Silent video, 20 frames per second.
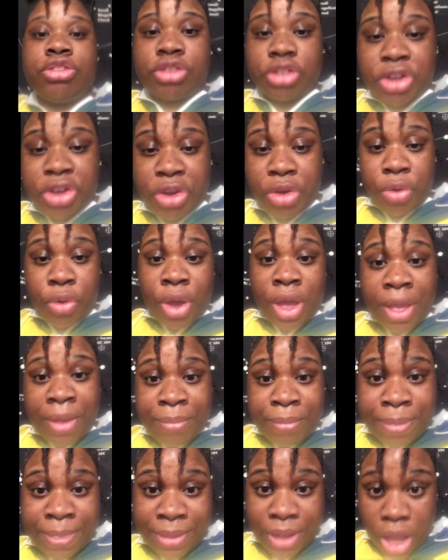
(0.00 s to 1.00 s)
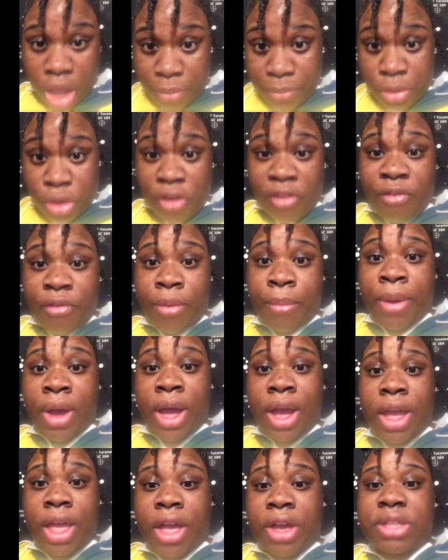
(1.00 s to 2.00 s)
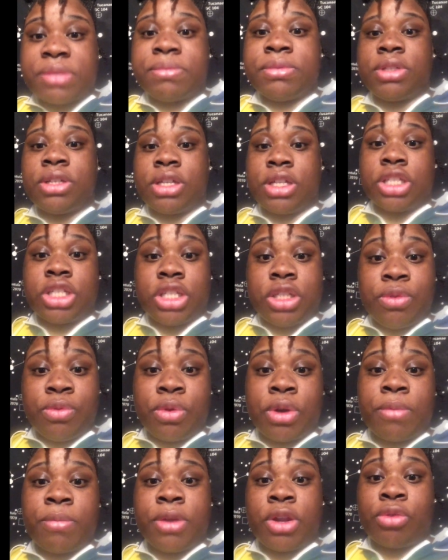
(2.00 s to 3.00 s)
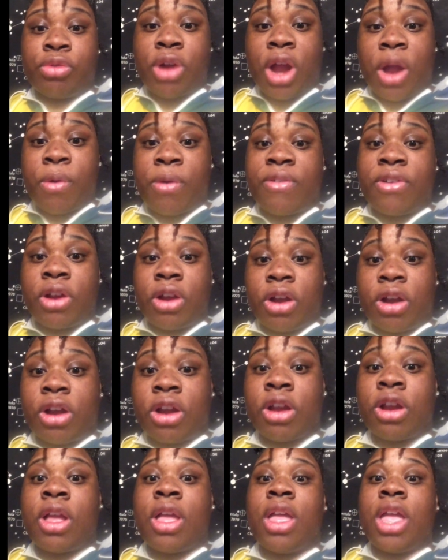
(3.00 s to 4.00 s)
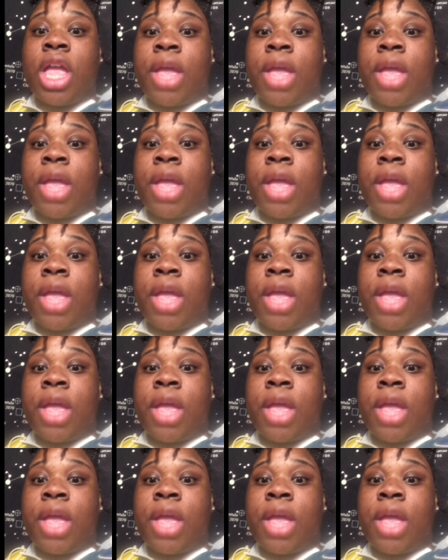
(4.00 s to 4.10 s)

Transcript: so I'll be going to my aunt's house because she wanted me to ride with her